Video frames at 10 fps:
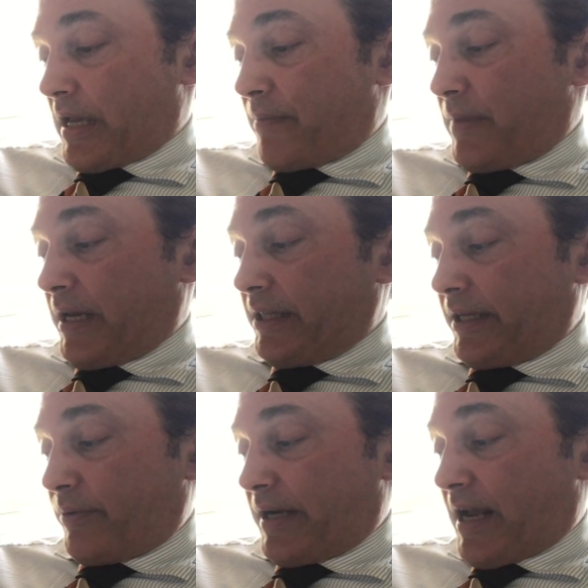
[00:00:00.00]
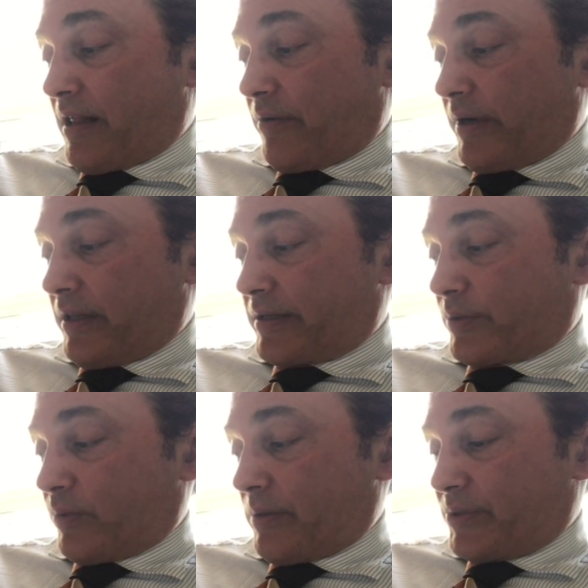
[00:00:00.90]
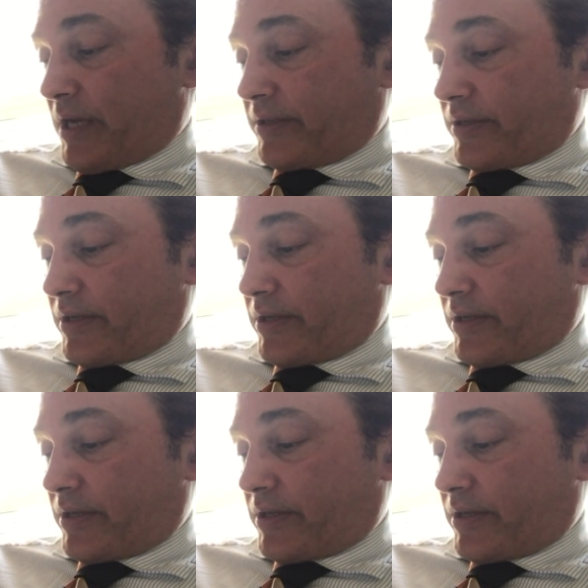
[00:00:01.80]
Admittedly, realists will object that